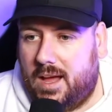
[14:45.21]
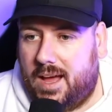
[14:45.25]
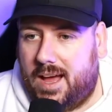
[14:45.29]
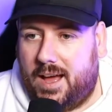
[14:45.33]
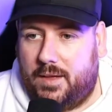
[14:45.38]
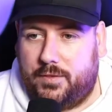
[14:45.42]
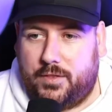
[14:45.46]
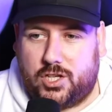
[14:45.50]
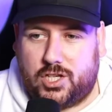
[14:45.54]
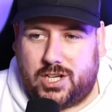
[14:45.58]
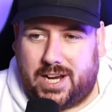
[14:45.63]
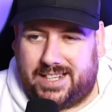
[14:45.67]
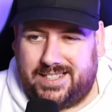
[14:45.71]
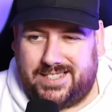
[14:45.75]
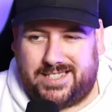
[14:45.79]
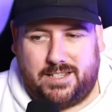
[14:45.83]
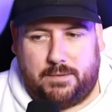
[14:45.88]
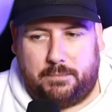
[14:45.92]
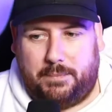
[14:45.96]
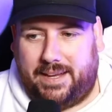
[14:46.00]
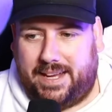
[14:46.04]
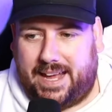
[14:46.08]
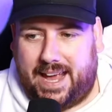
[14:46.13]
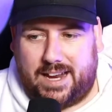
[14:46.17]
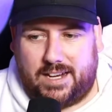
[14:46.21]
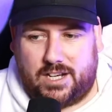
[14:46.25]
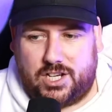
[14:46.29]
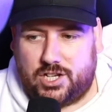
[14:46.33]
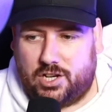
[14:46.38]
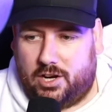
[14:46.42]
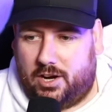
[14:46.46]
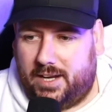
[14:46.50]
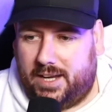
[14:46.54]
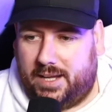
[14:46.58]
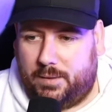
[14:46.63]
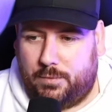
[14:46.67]
The chances of me getting a
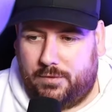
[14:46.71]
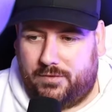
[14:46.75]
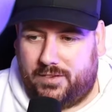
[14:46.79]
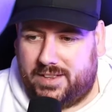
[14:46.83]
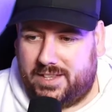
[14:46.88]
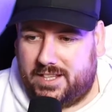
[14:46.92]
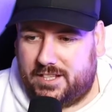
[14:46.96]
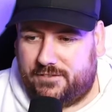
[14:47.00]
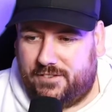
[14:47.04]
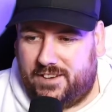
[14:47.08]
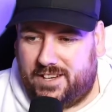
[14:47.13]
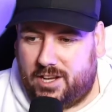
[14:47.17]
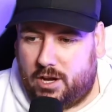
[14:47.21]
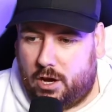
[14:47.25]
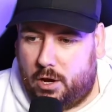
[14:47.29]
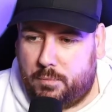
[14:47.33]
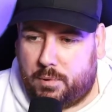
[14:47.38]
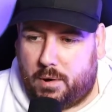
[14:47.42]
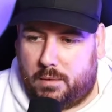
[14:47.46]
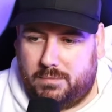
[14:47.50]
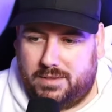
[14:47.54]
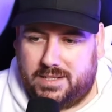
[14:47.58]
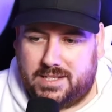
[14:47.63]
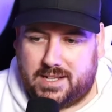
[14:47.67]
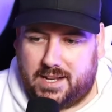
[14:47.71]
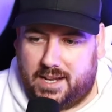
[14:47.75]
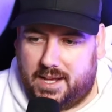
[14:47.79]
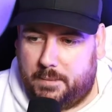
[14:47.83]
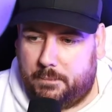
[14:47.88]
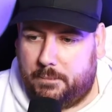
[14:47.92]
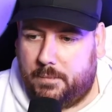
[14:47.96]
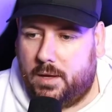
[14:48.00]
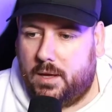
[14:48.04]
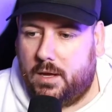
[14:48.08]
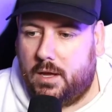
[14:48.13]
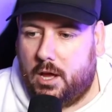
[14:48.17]
shiny within this video, probably
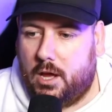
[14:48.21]
slim.